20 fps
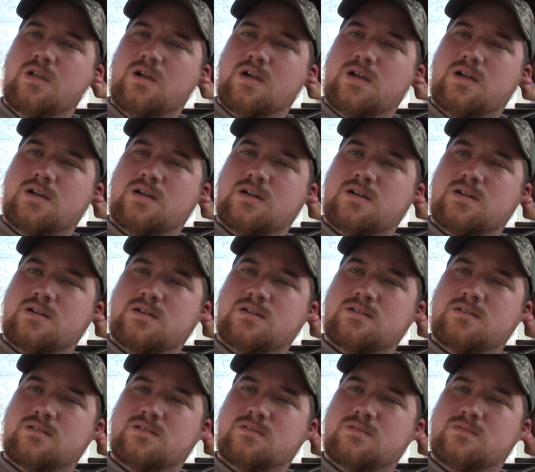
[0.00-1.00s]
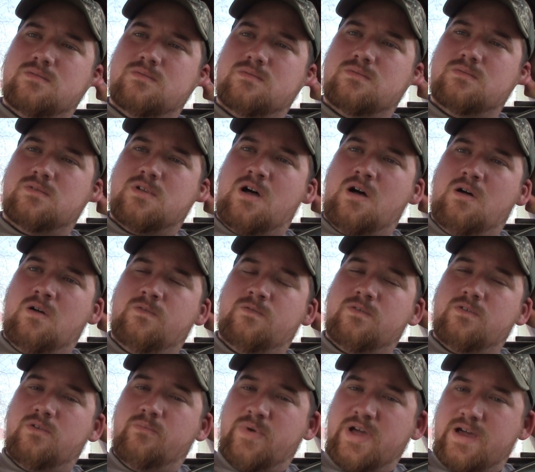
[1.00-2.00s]
uh, all
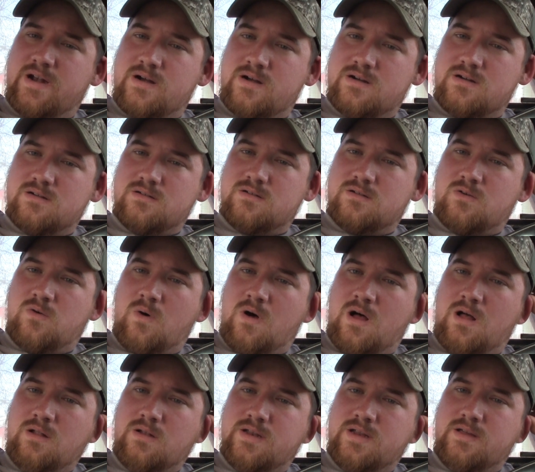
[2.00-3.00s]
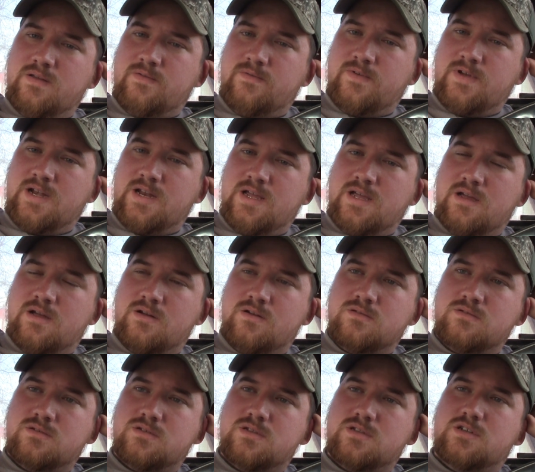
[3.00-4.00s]
for the better quality of the
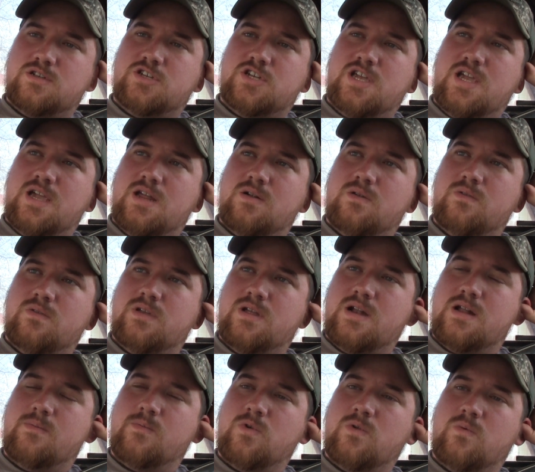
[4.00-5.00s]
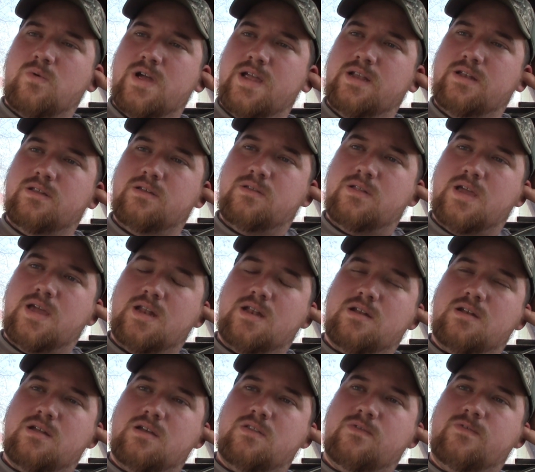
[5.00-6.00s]
videos and the channel. That I'm going to wait and do that in
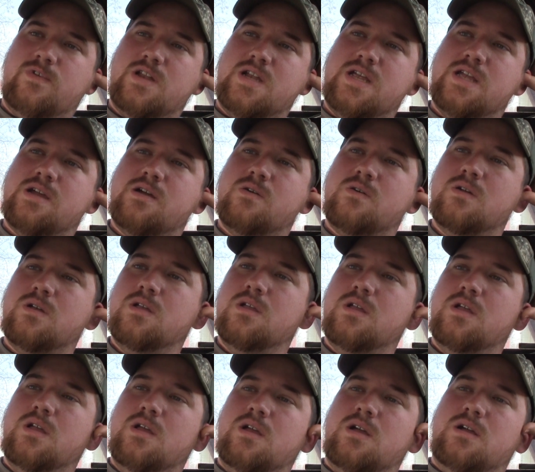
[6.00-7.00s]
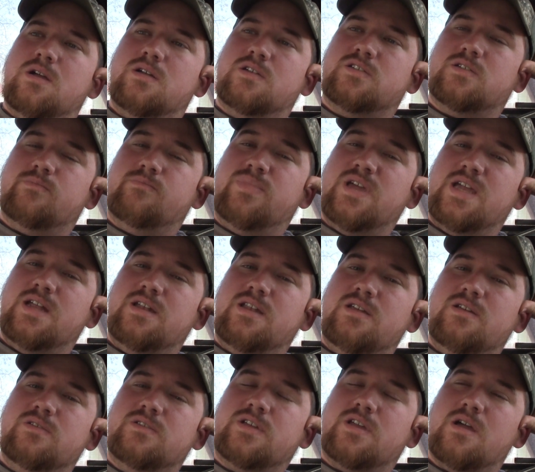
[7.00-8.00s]
another video. Uh, some big
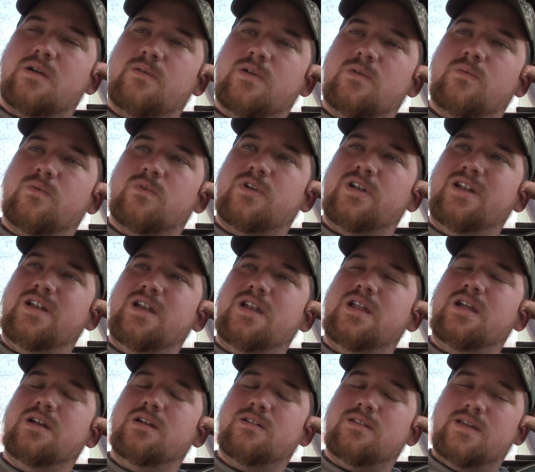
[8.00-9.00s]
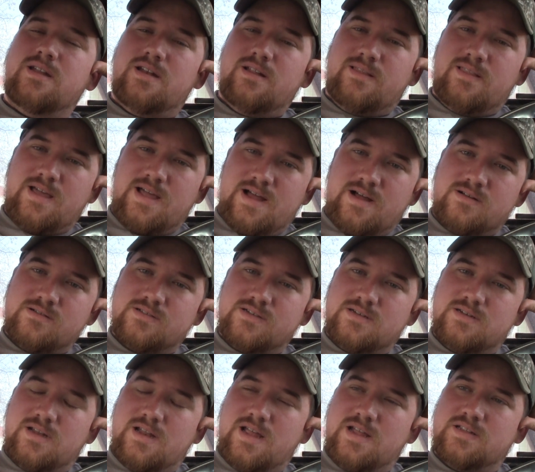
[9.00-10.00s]
news coming. We're nearly at a
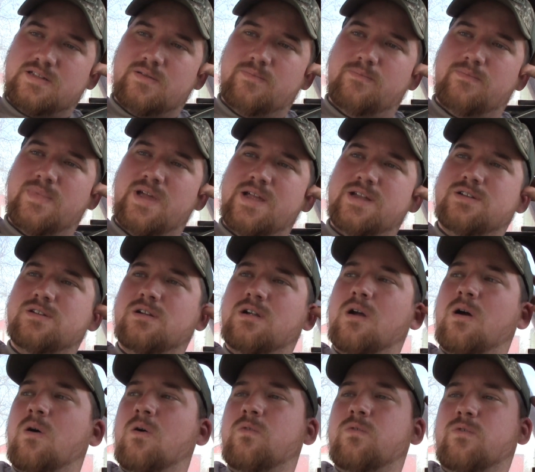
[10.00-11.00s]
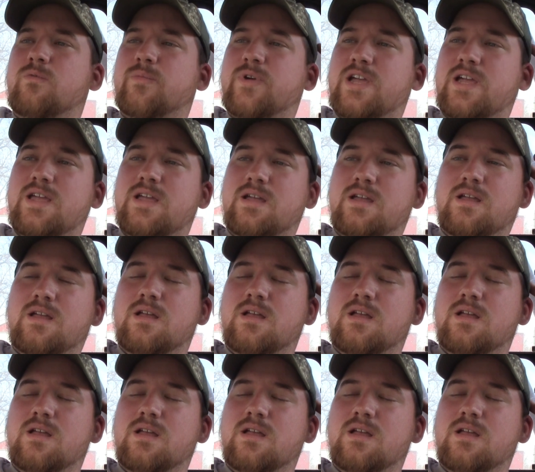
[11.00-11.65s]
thousand. That's a major goal for me.